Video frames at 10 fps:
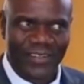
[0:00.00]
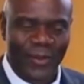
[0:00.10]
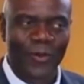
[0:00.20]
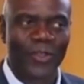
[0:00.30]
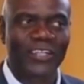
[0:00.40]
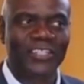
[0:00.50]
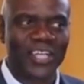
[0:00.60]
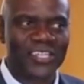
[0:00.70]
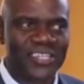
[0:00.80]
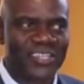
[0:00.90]
Or you are
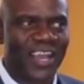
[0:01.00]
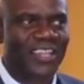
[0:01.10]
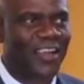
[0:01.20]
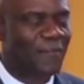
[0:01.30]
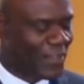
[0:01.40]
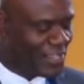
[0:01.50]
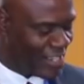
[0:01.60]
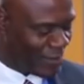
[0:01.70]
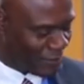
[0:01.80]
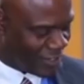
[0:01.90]
chasing the other Africans
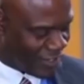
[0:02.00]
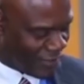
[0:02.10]
out of South